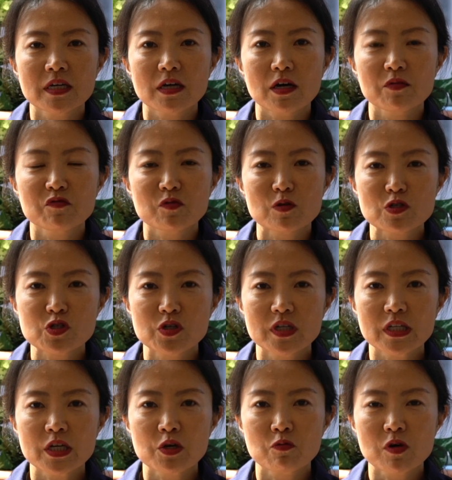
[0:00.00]

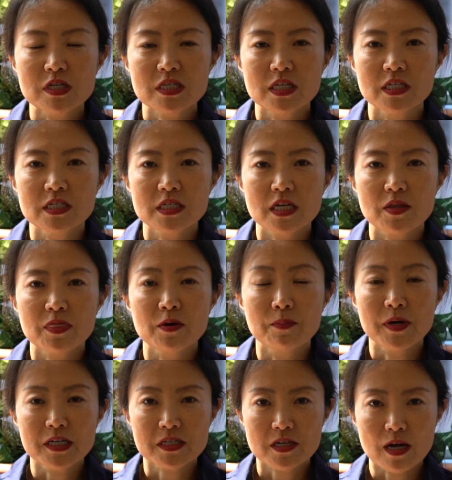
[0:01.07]
unfortunately, it wasn't the
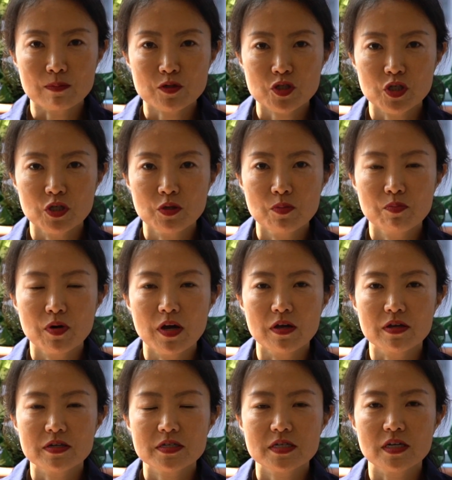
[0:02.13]
best option,
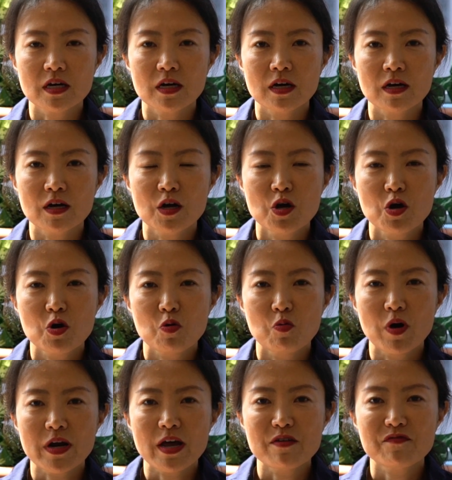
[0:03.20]
but
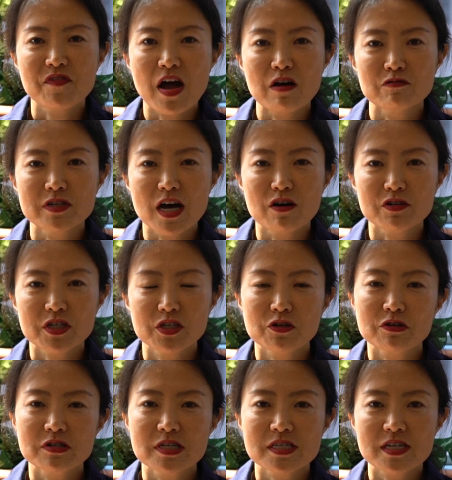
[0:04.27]
what I found out
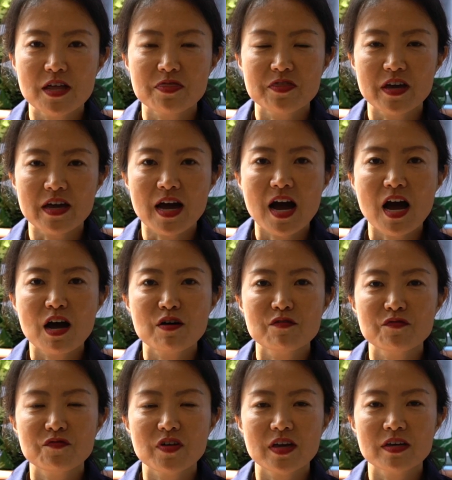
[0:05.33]
here is that they
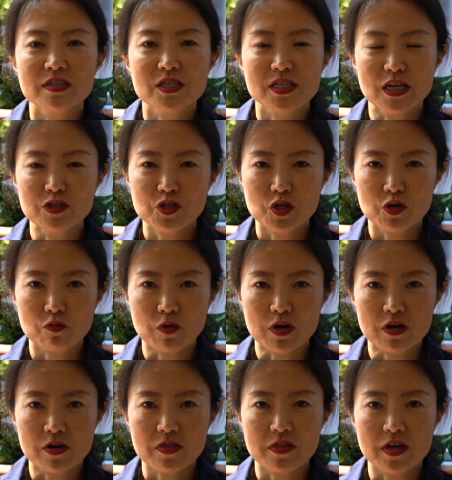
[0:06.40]
have a center
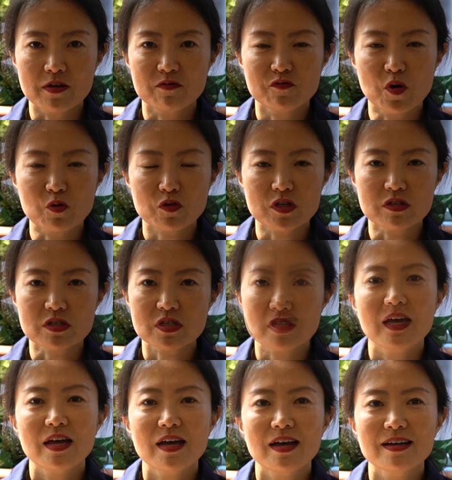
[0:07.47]
where they focus
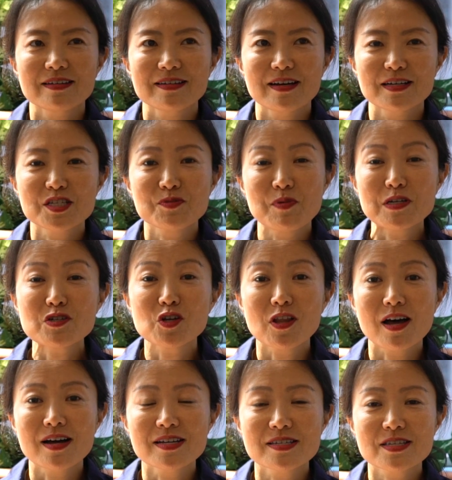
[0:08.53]
and
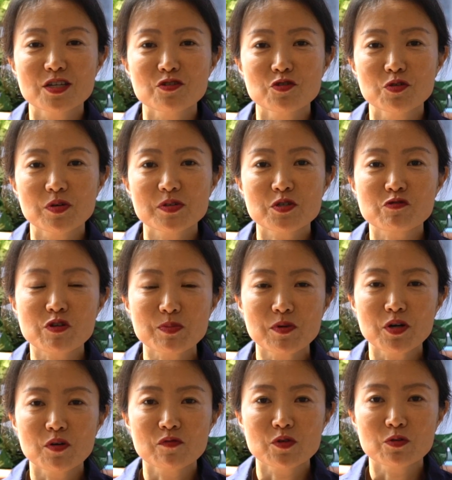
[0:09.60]
specialize in
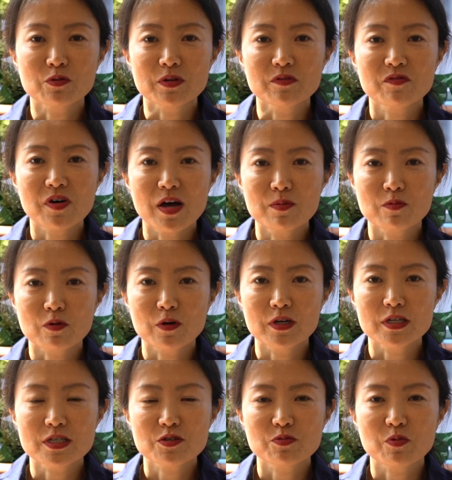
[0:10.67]
treatment of uterine
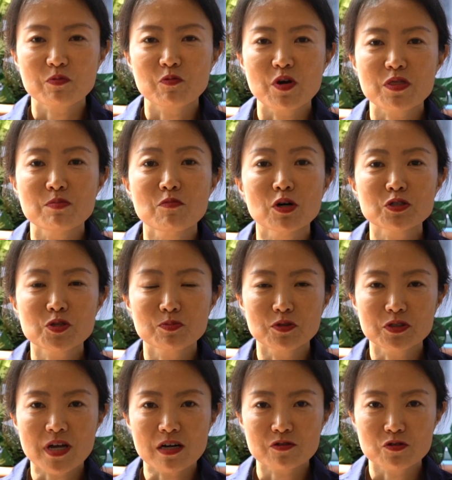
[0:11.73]
fibroids with
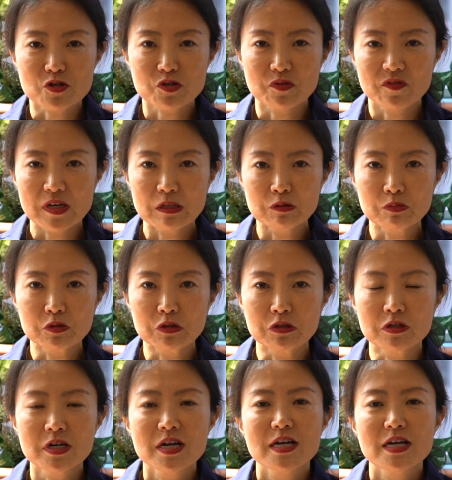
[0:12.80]
multiple doctors available.